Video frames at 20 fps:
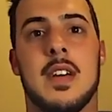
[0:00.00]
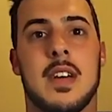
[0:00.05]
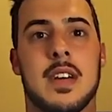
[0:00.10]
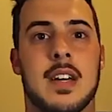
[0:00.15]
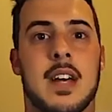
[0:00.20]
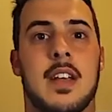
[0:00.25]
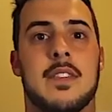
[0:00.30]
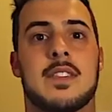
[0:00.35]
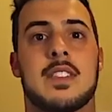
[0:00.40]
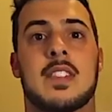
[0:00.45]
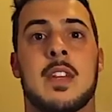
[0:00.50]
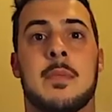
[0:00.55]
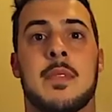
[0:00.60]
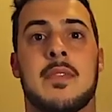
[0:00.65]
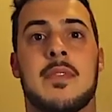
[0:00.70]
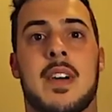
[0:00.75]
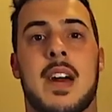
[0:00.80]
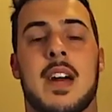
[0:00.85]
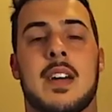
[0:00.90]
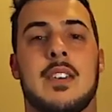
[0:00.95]
kind of stomach
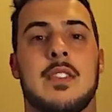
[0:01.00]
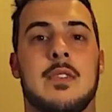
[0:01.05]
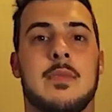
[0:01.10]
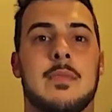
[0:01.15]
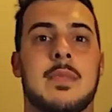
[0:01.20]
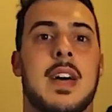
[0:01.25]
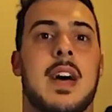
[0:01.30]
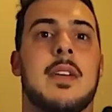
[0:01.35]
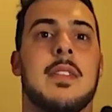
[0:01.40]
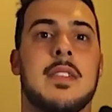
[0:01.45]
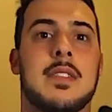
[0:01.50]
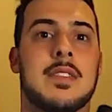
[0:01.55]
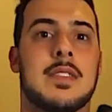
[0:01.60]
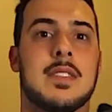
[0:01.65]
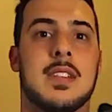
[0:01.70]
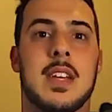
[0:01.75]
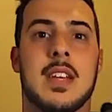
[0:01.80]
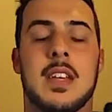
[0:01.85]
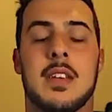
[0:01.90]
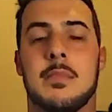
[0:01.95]
vacuum that is
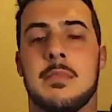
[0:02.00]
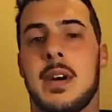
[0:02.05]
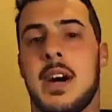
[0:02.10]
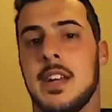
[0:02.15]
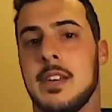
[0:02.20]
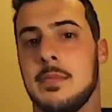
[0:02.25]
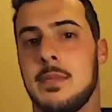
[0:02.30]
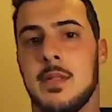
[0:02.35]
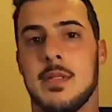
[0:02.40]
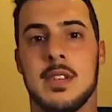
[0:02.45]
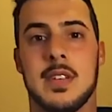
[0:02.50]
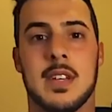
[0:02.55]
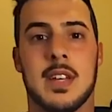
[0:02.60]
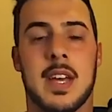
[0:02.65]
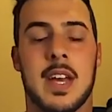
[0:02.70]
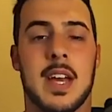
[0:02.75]
seen in bodybuilding